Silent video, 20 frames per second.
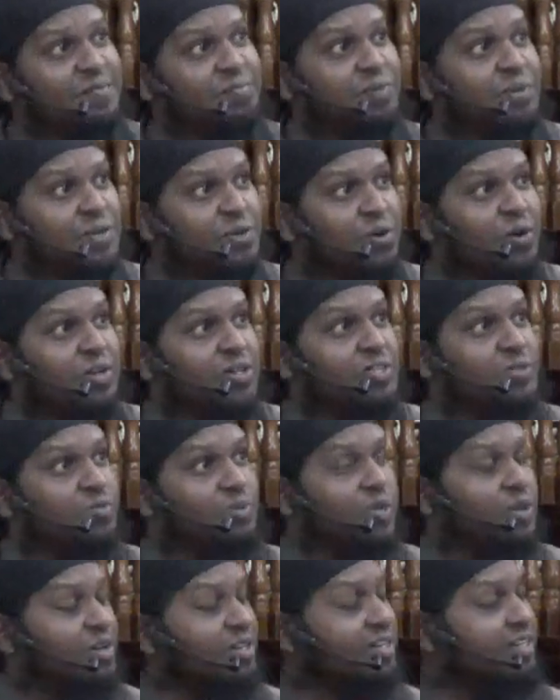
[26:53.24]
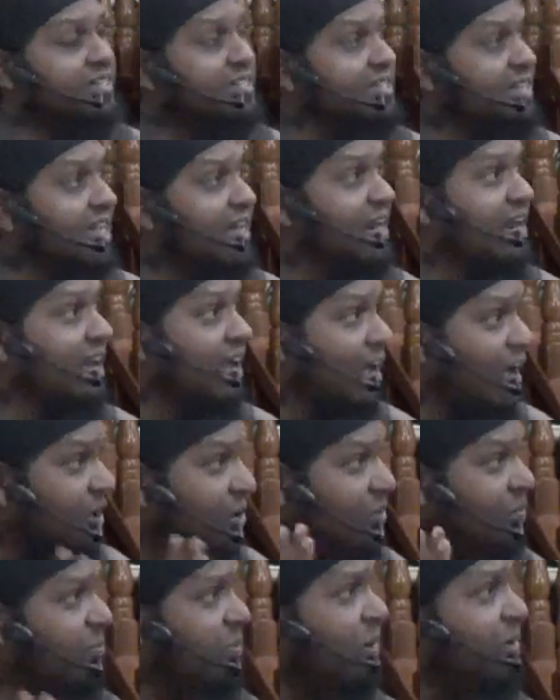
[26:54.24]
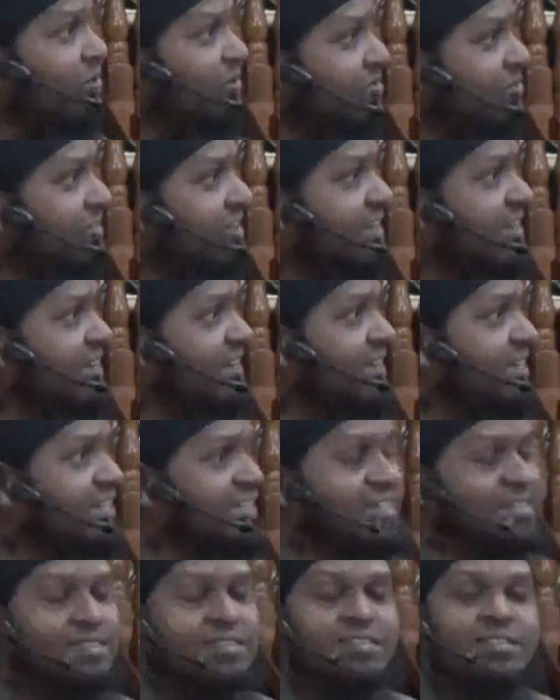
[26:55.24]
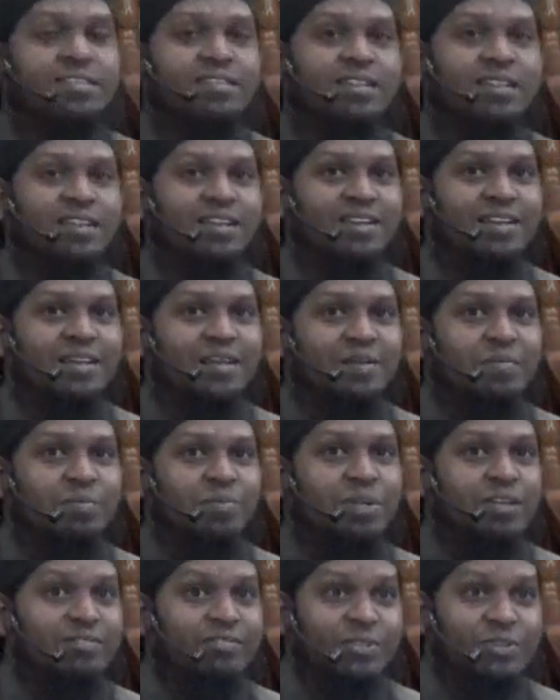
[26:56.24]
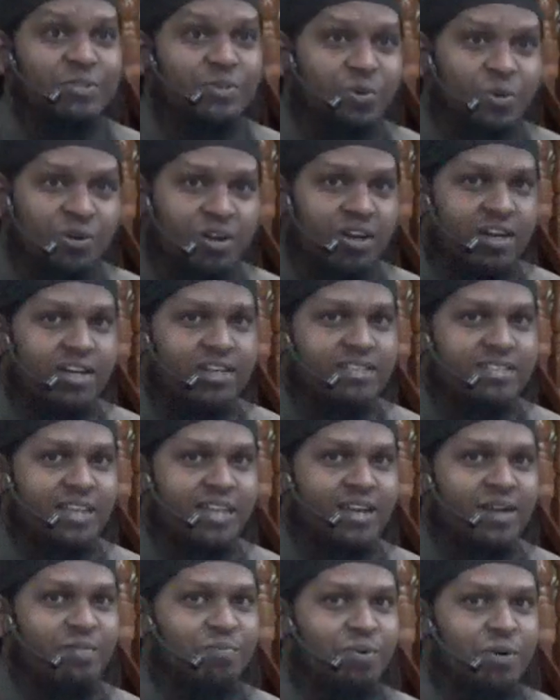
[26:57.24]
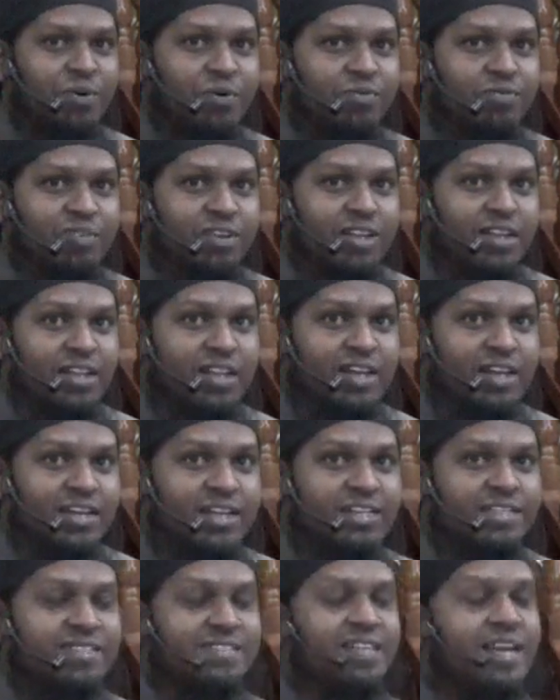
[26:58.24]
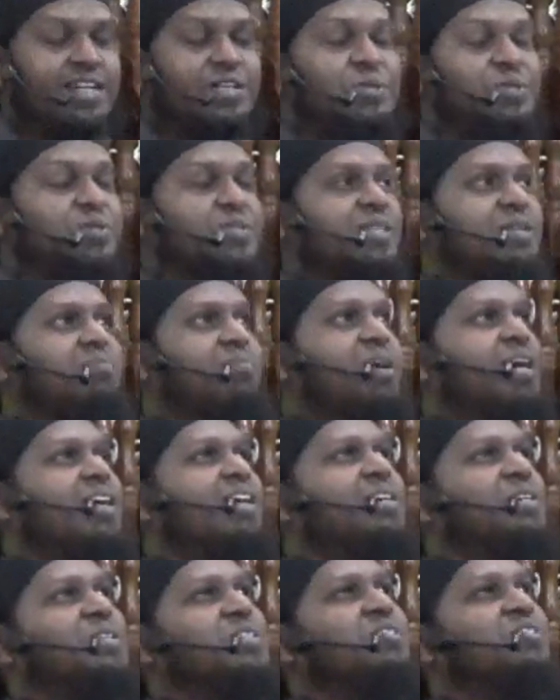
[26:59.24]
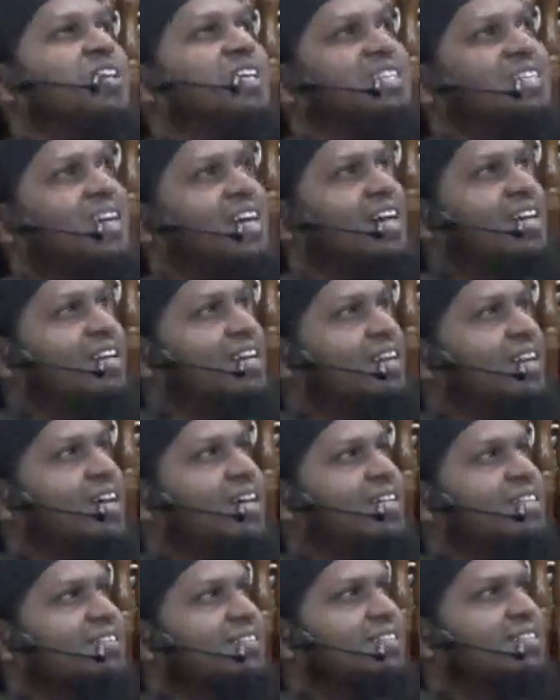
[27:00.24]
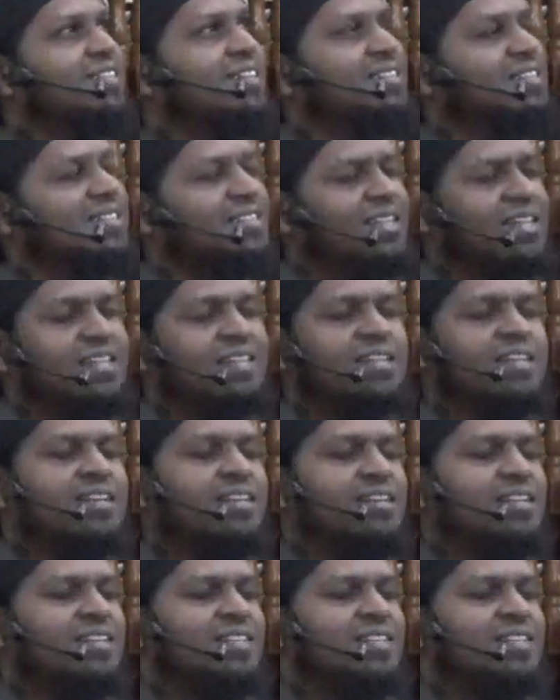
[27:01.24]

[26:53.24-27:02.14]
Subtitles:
because we understand how powerful Allah is. But if you don't understand how powerful Allah is, and you sit back and you're trying to analyze it and think,